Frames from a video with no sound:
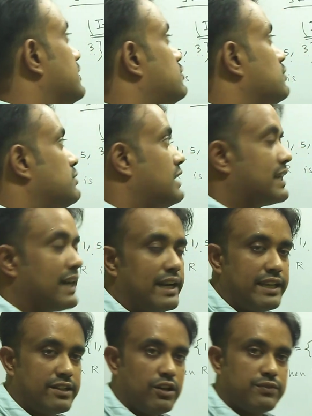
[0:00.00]
Choose the
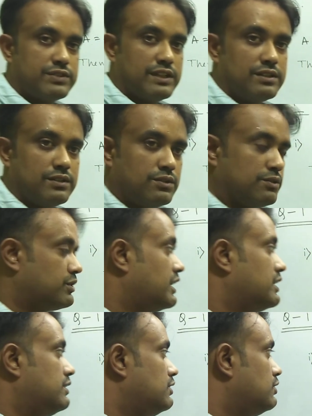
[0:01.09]
correct option.
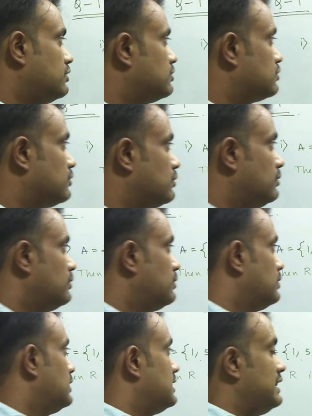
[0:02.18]
Okay, so
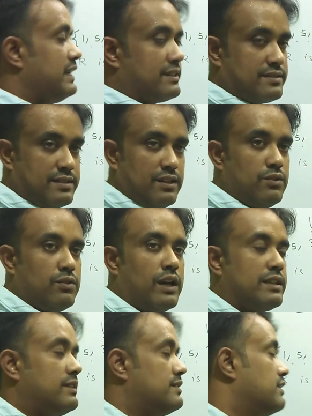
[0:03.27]
let's see
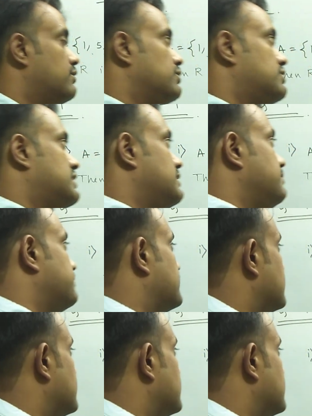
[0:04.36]
what is the question.